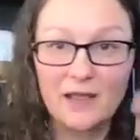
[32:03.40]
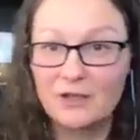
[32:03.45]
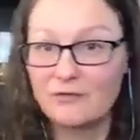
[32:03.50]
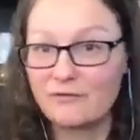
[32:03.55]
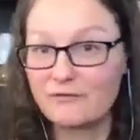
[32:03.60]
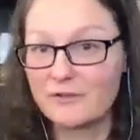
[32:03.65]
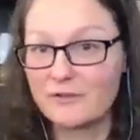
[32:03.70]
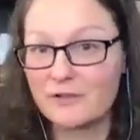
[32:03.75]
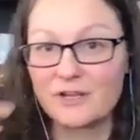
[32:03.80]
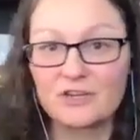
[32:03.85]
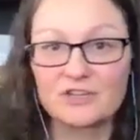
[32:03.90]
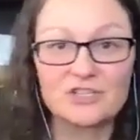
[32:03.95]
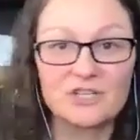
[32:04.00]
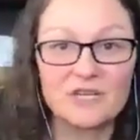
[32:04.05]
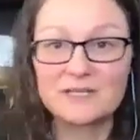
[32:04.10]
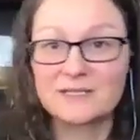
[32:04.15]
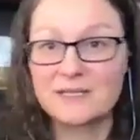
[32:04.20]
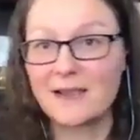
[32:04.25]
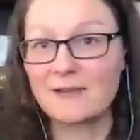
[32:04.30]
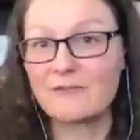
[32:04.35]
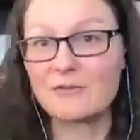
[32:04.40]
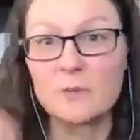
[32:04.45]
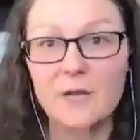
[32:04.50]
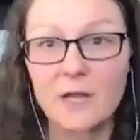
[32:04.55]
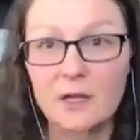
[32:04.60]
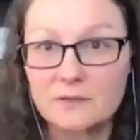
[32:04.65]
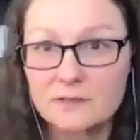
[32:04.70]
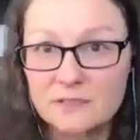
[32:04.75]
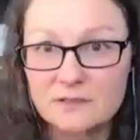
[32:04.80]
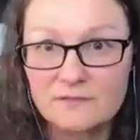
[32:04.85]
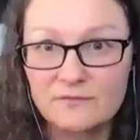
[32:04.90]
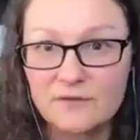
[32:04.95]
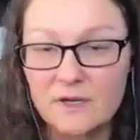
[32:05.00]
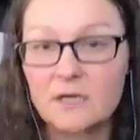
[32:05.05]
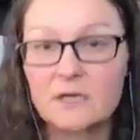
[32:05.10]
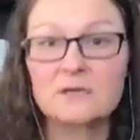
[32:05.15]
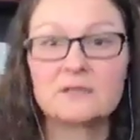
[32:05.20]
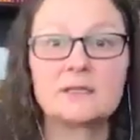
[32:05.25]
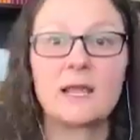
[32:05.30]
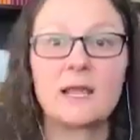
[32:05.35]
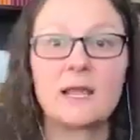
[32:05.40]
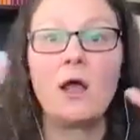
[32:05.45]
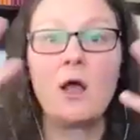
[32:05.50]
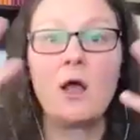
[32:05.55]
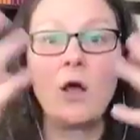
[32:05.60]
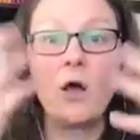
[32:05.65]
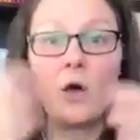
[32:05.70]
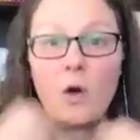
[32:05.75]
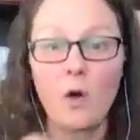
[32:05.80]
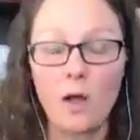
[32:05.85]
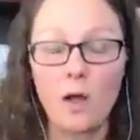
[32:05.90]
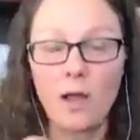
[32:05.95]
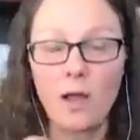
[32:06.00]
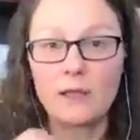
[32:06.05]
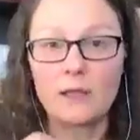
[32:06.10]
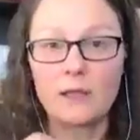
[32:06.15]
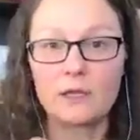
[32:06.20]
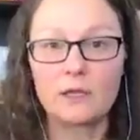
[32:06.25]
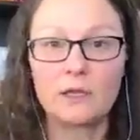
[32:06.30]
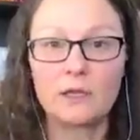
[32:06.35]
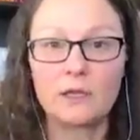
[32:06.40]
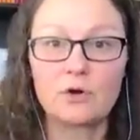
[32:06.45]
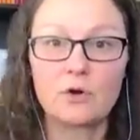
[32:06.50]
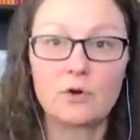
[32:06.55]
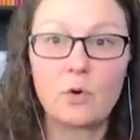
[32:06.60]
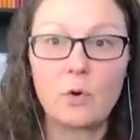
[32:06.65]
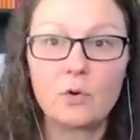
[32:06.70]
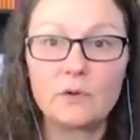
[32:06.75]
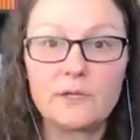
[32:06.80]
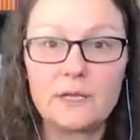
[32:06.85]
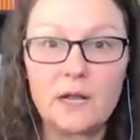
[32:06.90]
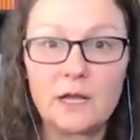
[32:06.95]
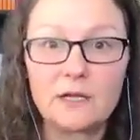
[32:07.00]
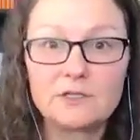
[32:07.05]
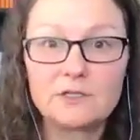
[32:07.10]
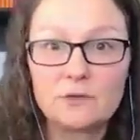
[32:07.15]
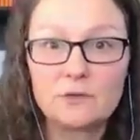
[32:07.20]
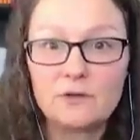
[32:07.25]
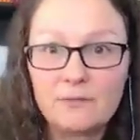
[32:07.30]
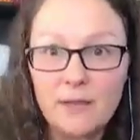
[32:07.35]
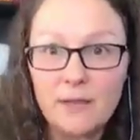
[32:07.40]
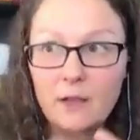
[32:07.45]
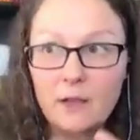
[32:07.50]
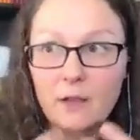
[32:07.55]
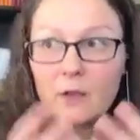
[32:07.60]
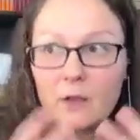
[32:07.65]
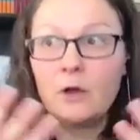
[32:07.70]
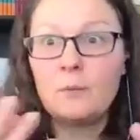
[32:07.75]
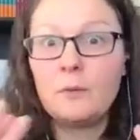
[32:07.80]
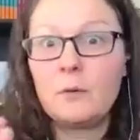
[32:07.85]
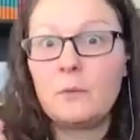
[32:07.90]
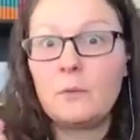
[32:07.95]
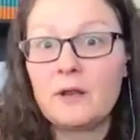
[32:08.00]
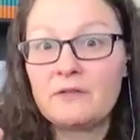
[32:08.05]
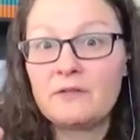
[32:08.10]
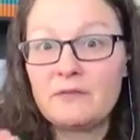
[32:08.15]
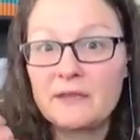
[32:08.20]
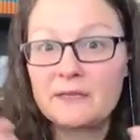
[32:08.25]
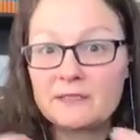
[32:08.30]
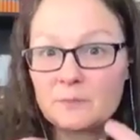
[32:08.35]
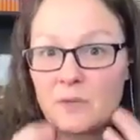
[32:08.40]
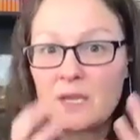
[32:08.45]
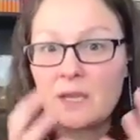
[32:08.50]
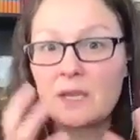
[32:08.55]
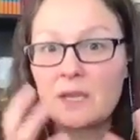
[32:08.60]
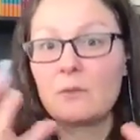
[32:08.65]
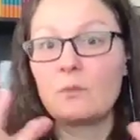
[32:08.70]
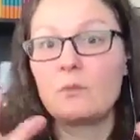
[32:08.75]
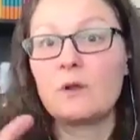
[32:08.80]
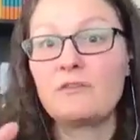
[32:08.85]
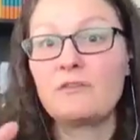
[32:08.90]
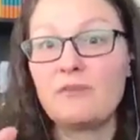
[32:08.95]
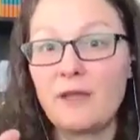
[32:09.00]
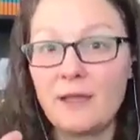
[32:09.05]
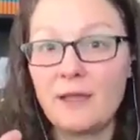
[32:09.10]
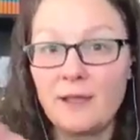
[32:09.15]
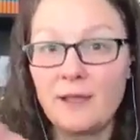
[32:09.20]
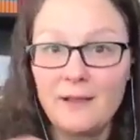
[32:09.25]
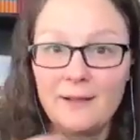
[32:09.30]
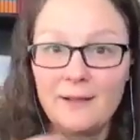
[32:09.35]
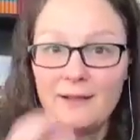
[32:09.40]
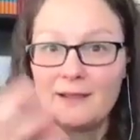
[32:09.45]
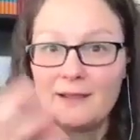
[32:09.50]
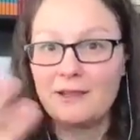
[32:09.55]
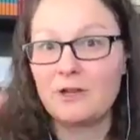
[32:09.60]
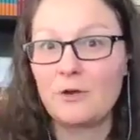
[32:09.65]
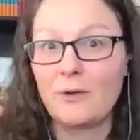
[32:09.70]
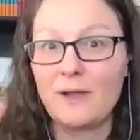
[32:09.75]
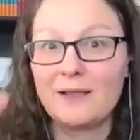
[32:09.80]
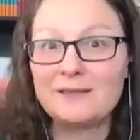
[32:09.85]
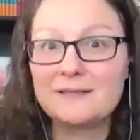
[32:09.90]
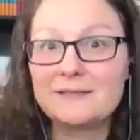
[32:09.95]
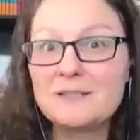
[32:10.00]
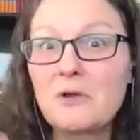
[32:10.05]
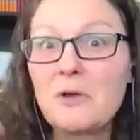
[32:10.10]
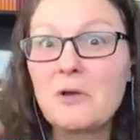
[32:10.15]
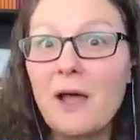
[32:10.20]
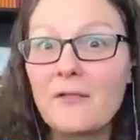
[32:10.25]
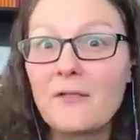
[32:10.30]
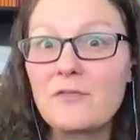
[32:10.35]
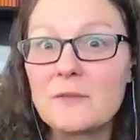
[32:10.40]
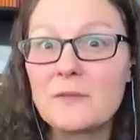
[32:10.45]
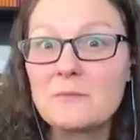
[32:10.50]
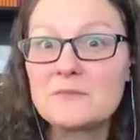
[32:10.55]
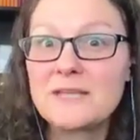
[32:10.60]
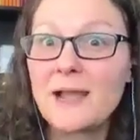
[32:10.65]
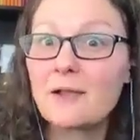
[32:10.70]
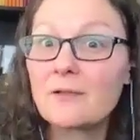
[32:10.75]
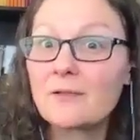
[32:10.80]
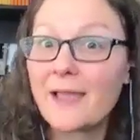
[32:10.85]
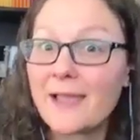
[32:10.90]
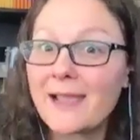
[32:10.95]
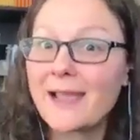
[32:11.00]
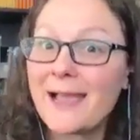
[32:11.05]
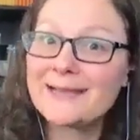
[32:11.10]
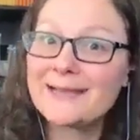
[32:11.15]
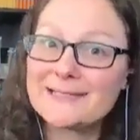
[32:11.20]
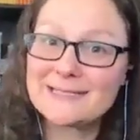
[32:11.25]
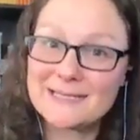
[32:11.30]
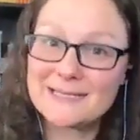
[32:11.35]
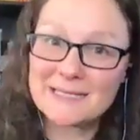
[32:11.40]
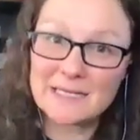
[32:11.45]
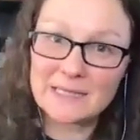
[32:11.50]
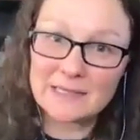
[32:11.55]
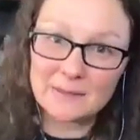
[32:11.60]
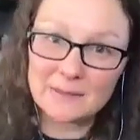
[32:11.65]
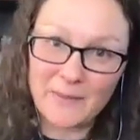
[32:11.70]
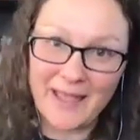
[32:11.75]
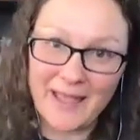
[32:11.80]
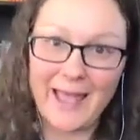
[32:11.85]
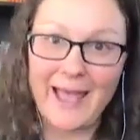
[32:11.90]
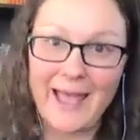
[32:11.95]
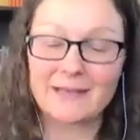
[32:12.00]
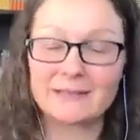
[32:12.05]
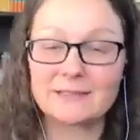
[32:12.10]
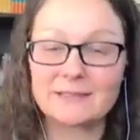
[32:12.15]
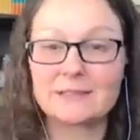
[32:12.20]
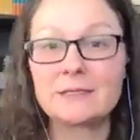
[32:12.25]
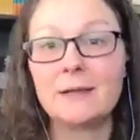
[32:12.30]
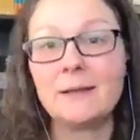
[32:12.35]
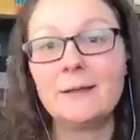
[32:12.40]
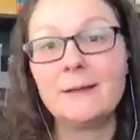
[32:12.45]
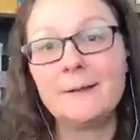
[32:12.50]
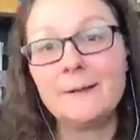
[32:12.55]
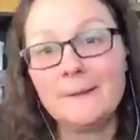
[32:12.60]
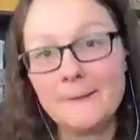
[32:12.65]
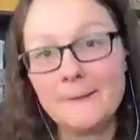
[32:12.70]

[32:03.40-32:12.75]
on how you feel energy, it's everyone else's fears that you're holding on to, of like, oh, but what if I speak, and what if I still cut them down like I did in the past.